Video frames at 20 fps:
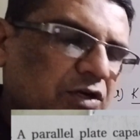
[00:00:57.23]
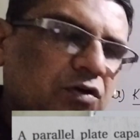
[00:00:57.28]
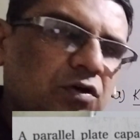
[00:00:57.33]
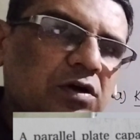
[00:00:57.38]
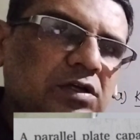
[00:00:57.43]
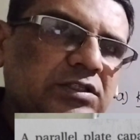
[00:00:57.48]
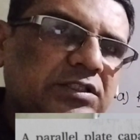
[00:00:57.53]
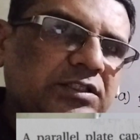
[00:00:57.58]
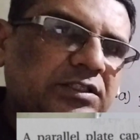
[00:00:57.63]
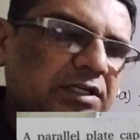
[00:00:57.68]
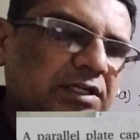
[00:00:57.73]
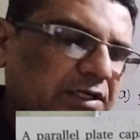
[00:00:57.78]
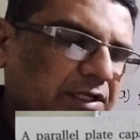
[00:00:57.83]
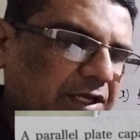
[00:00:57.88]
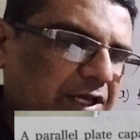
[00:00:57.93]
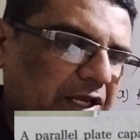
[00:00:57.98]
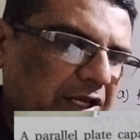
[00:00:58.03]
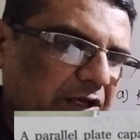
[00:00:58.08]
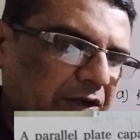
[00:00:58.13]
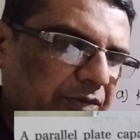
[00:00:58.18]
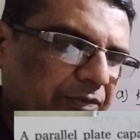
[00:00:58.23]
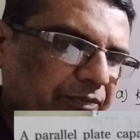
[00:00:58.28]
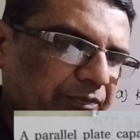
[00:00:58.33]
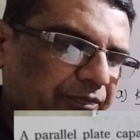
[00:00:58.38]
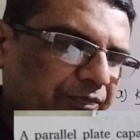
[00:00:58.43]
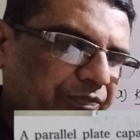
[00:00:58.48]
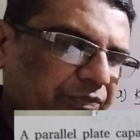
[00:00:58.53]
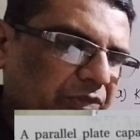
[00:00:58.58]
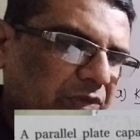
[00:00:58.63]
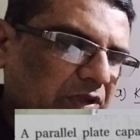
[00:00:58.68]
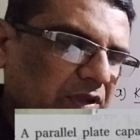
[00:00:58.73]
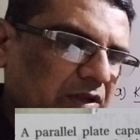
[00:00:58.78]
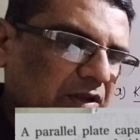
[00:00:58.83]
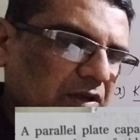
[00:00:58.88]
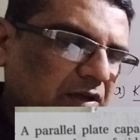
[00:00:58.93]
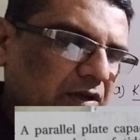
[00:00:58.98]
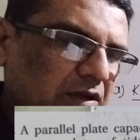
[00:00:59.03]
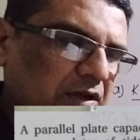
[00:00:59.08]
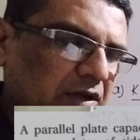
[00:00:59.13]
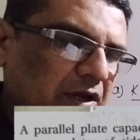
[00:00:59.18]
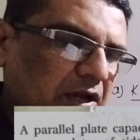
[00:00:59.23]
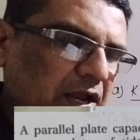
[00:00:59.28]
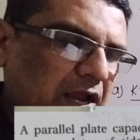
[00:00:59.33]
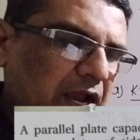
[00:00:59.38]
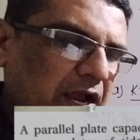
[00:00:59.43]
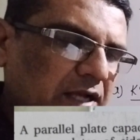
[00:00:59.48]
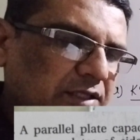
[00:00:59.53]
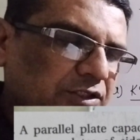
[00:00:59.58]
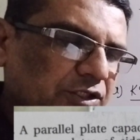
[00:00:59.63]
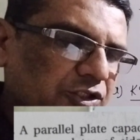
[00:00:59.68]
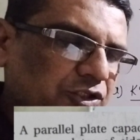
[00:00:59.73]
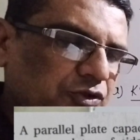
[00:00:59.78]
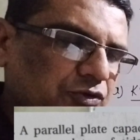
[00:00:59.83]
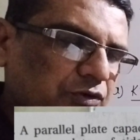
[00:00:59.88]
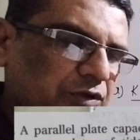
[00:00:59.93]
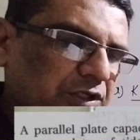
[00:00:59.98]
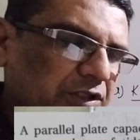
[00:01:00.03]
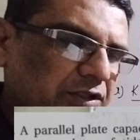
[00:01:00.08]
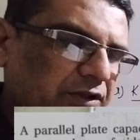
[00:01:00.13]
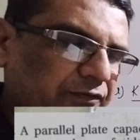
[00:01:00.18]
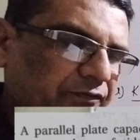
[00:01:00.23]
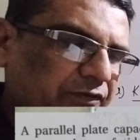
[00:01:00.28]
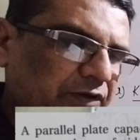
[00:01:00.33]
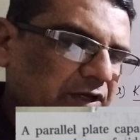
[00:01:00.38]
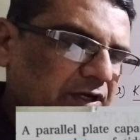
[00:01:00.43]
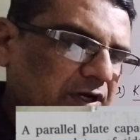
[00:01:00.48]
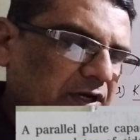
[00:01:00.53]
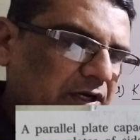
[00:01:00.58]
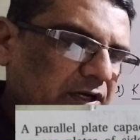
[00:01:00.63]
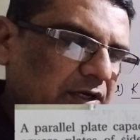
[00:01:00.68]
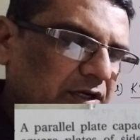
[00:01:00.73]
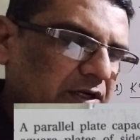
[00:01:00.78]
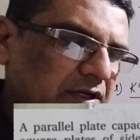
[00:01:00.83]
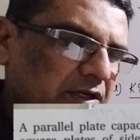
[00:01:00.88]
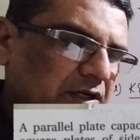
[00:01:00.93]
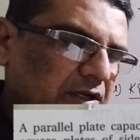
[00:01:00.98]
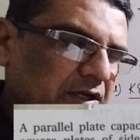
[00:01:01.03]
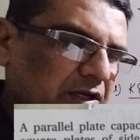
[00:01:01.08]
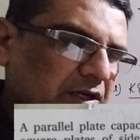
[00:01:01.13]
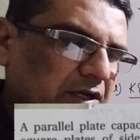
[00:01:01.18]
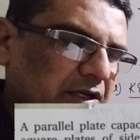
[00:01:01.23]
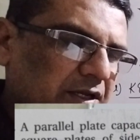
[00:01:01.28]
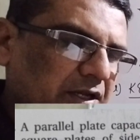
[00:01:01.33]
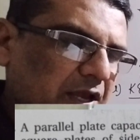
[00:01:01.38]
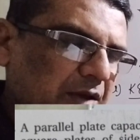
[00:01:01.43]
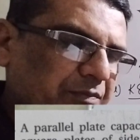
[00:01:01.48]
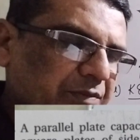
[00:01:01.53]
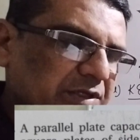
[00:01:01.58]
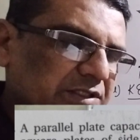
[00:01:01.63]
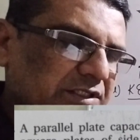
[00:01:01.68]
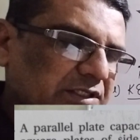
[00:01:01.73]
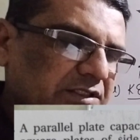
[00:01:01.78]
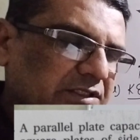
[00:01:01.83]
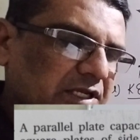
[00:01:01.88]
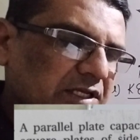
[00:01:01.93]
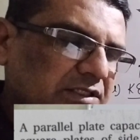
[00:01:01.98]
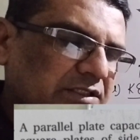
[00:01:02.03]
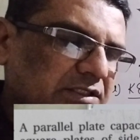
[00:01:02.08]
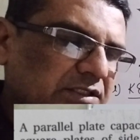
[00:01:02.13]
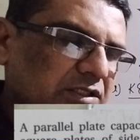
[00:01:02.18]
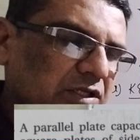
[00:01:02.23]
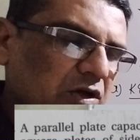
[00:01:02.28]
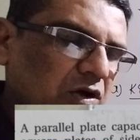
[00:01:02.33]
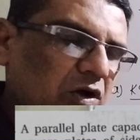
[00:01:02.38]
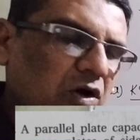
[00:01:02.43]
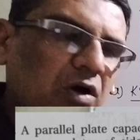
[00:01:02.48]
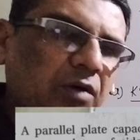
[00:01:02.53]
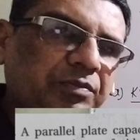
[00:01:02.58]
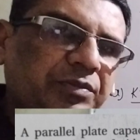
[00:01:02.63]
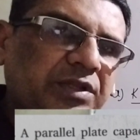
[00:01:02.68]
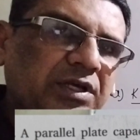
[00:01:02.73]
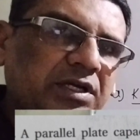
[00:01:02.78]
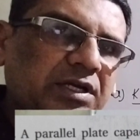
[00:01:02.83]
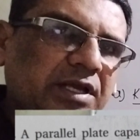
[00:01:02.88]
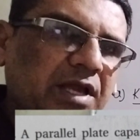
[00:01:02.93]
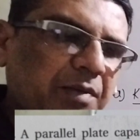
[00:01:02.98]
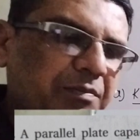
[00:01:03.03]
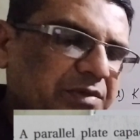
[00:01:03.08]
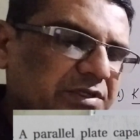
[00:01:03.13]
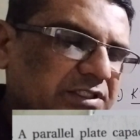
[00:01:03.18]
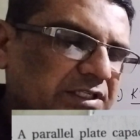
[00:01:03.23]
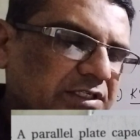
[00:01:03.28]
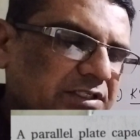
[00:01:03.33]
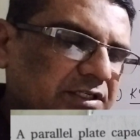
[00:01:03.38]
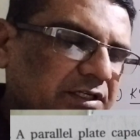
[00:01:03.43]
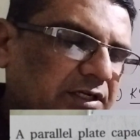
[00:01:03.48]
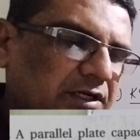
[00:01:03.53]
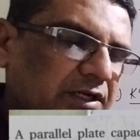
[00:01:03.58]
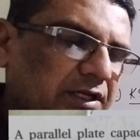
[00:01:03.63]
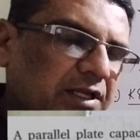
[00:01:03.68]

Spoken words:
constant K. As shown in the figure, capacitance of the capacitor